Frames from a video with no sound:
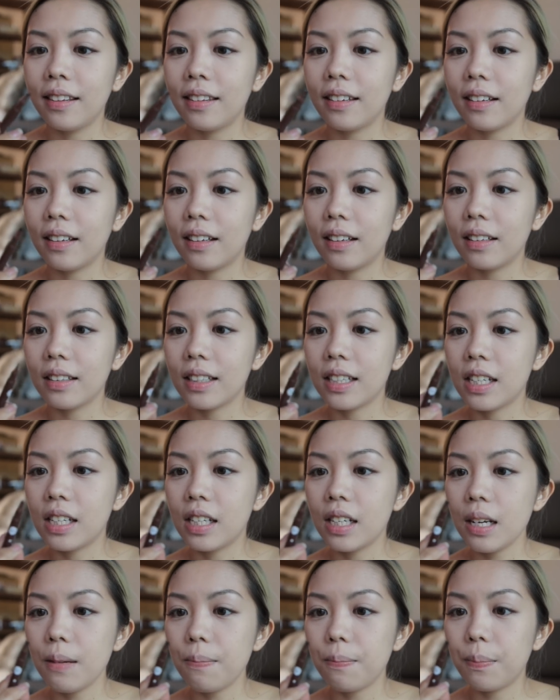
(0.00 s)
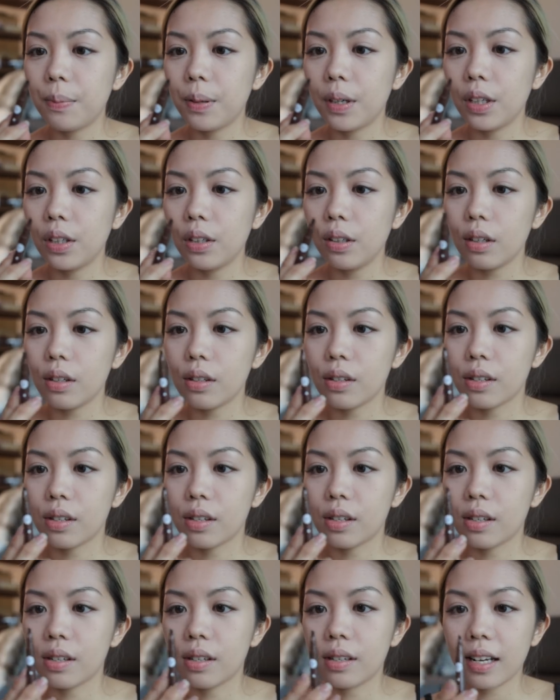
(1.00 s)
The tip
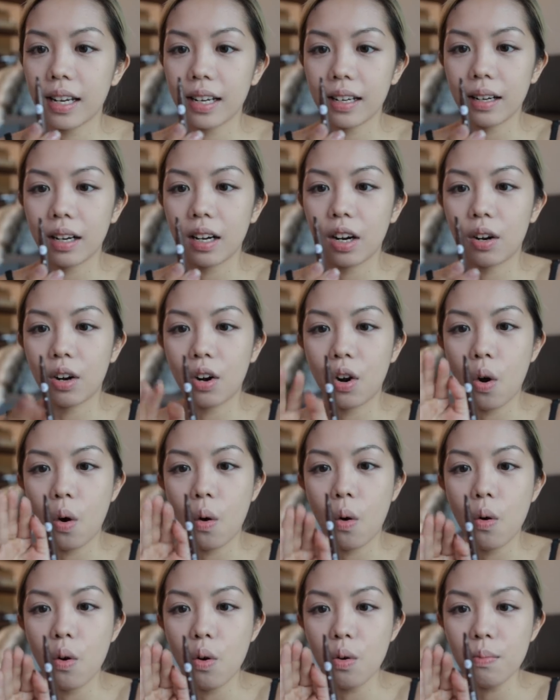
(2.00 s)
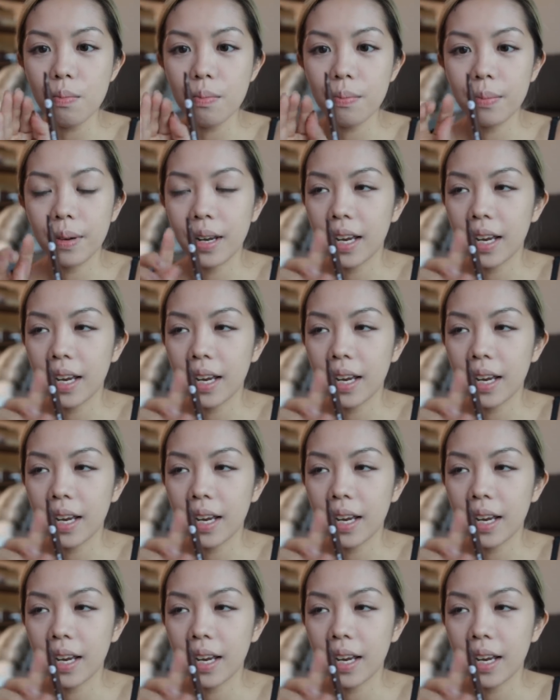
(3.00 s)
looks like a comb.